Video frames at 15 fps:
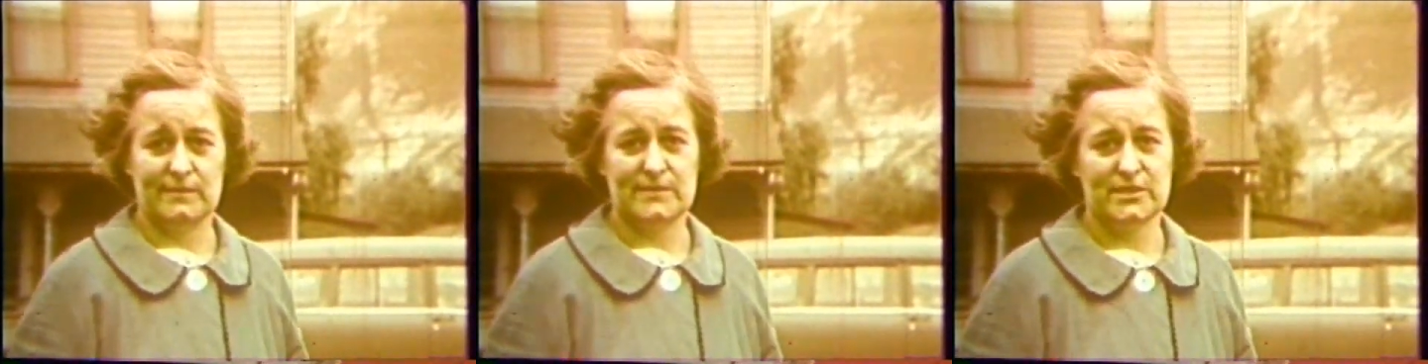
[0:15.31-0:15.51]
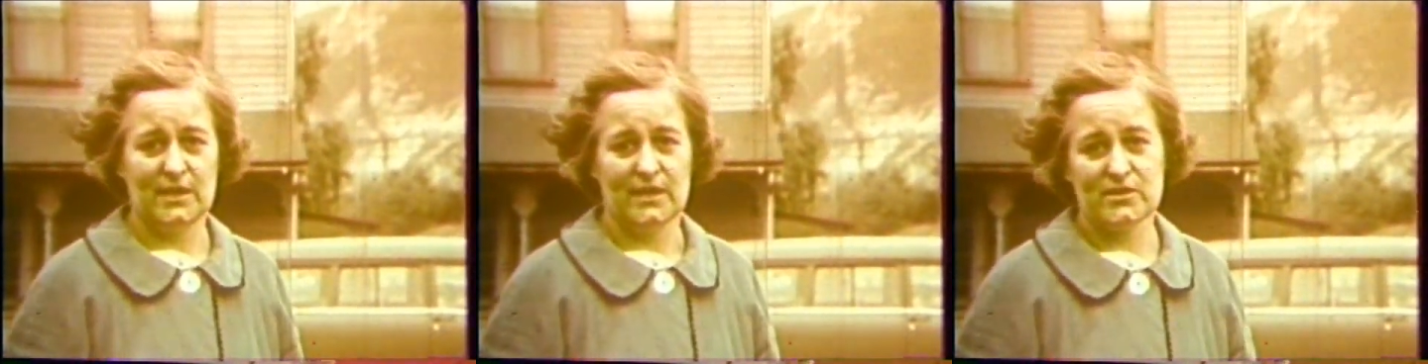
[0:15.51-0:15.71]

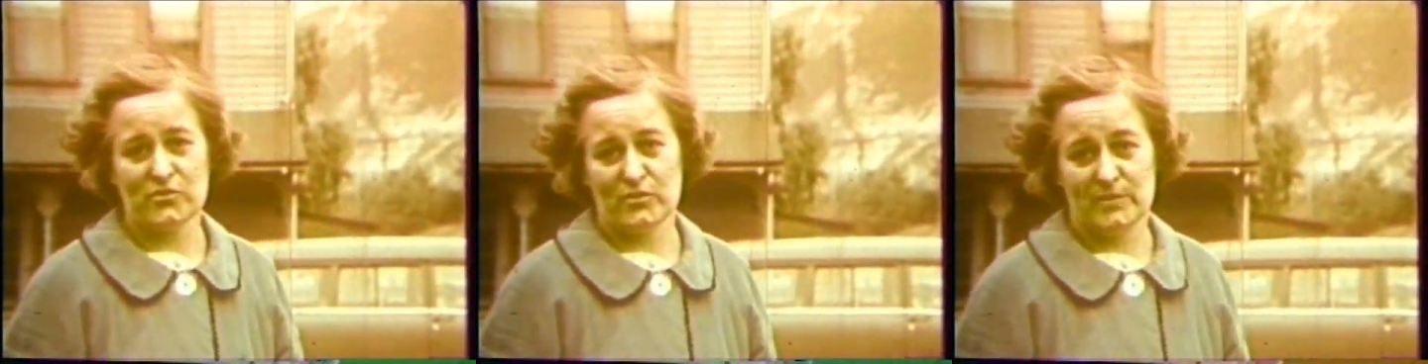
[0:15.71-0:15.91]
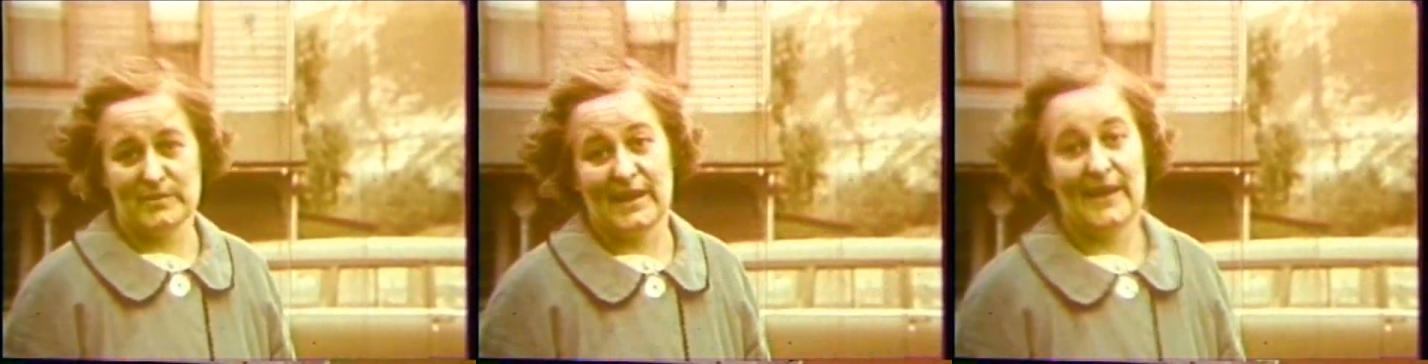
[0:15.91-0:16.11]
And gee,
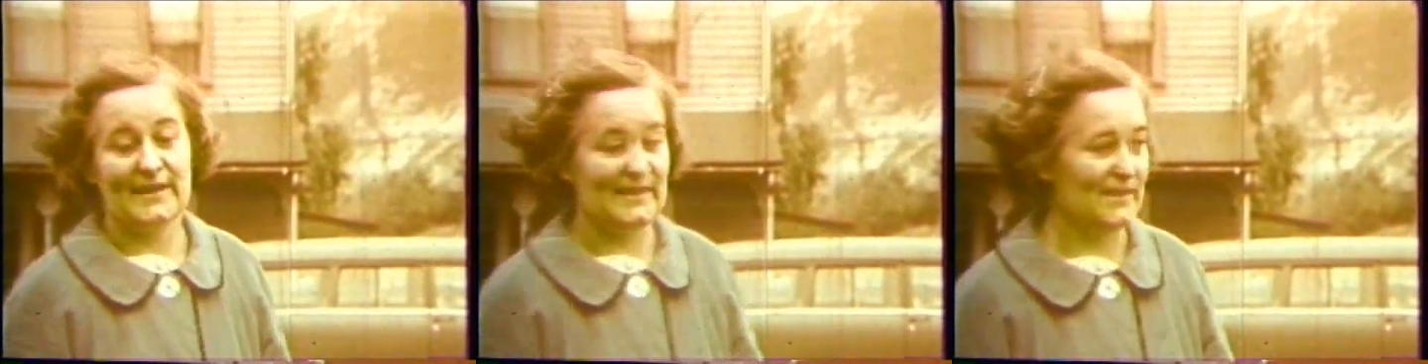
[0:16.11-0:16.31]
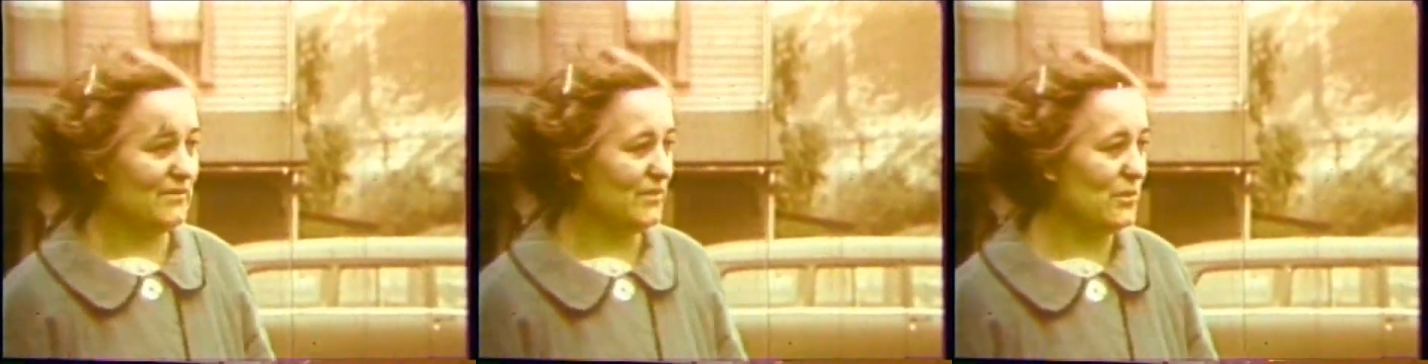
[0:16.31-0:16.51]
I said
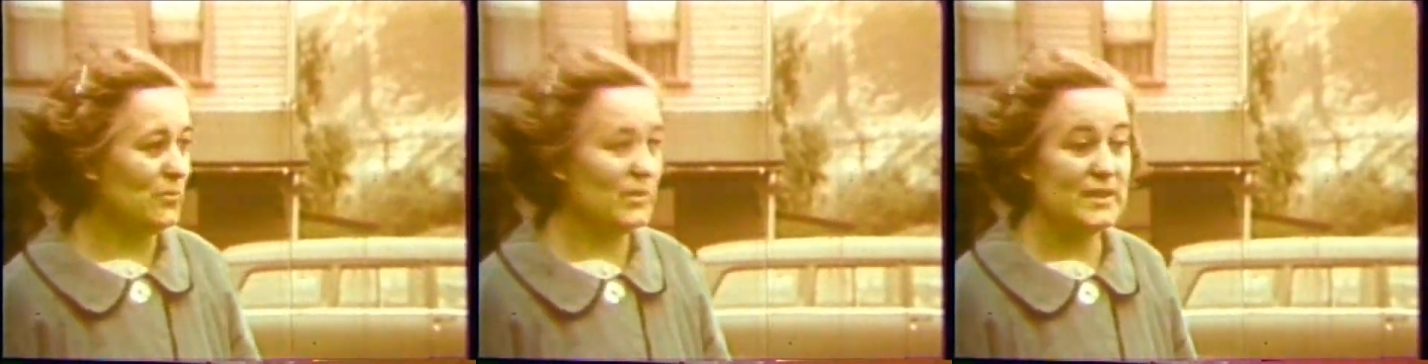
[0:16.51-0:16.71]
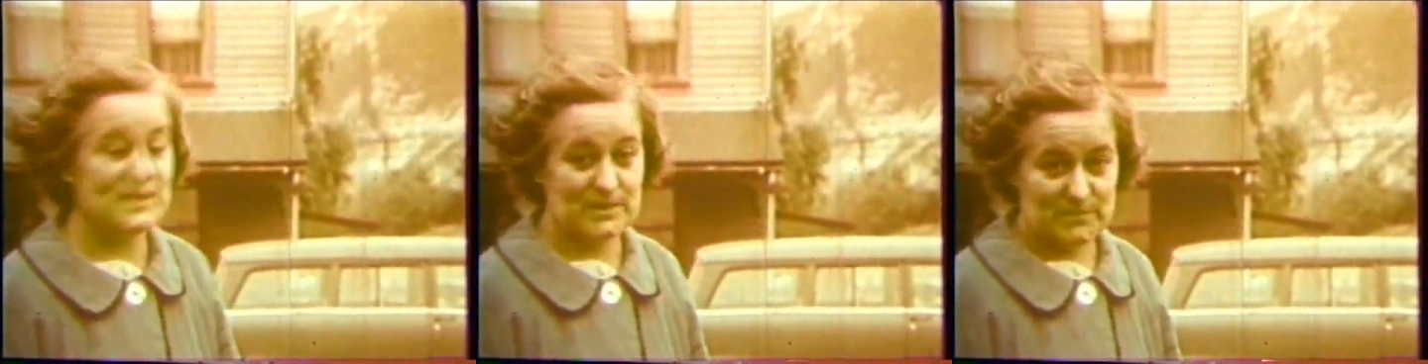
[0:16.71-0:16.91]
that
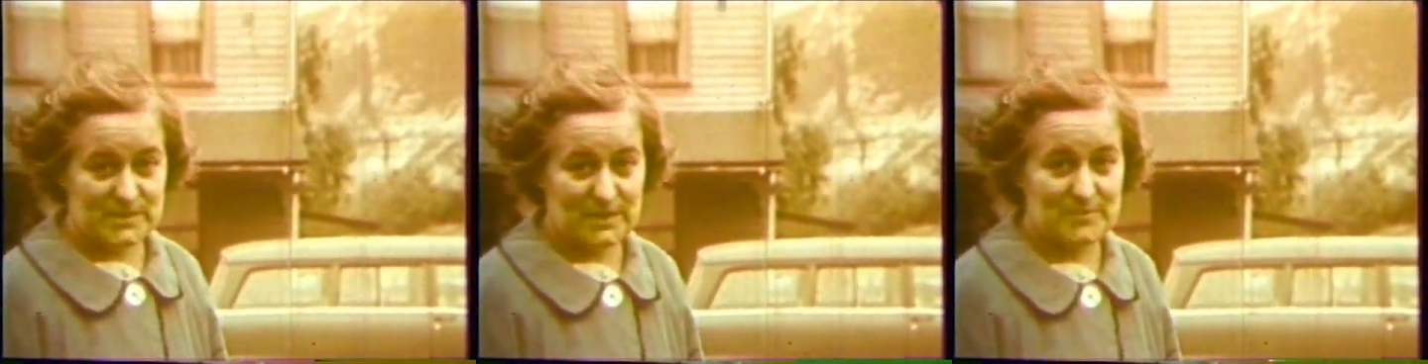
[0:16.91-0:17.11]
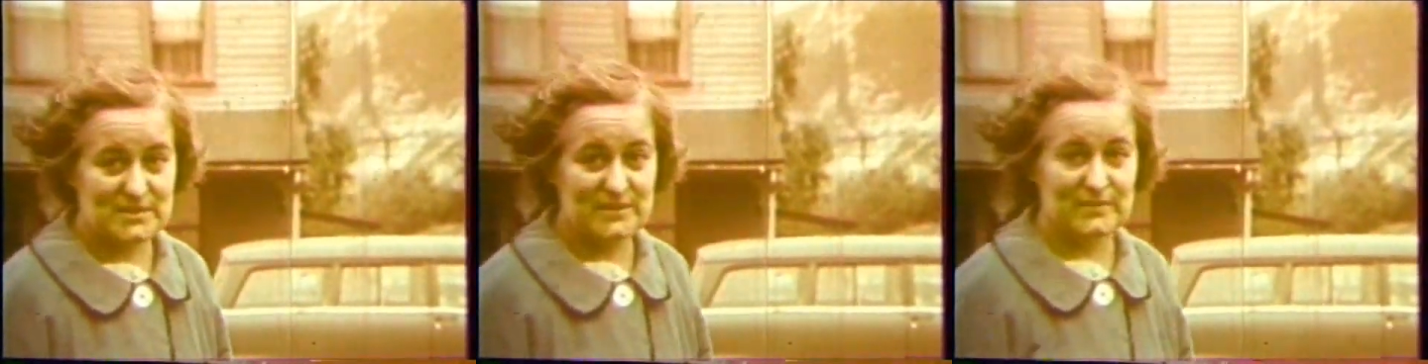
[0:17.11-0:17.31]
every week,
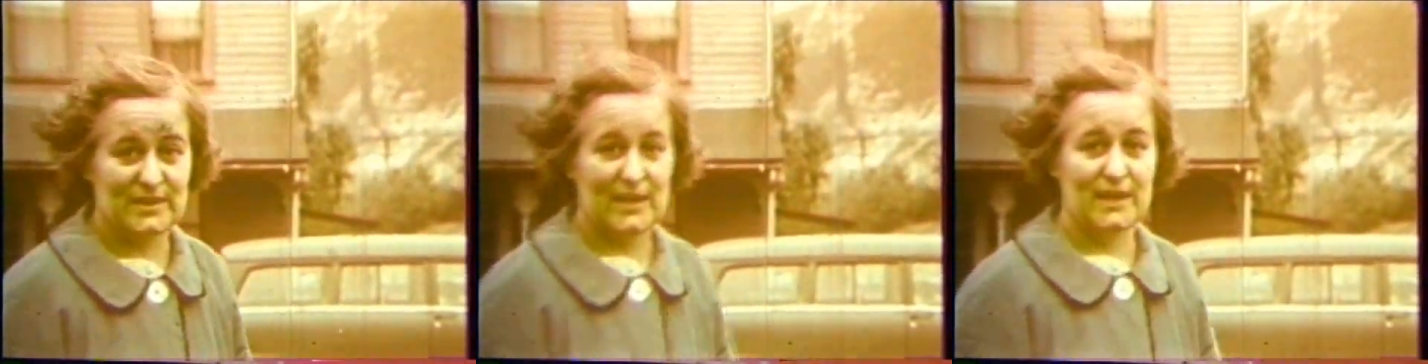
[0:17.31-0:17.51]
sometimes